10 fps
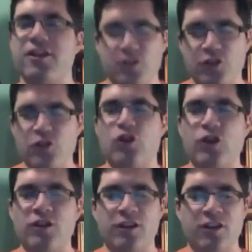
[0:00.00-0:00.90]
So you
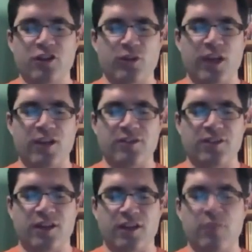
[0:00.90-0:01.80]
could create
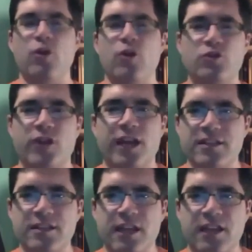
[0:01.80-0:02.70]
Komodo dragon
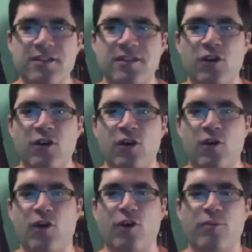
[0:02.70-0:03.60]
steaks,
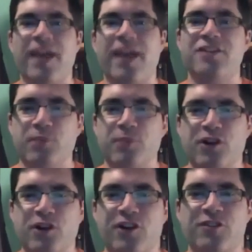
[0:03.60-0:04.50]
or panda
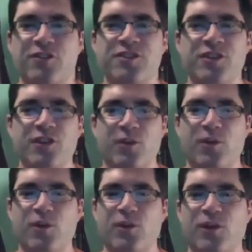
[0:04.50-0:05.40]
burgers,
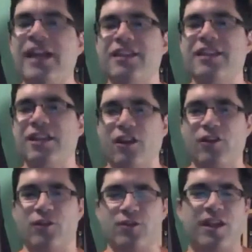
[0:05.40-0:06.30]
or anything along
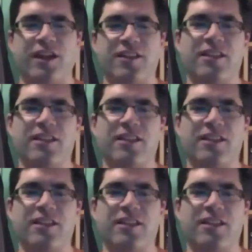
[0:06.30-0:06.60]
those lines.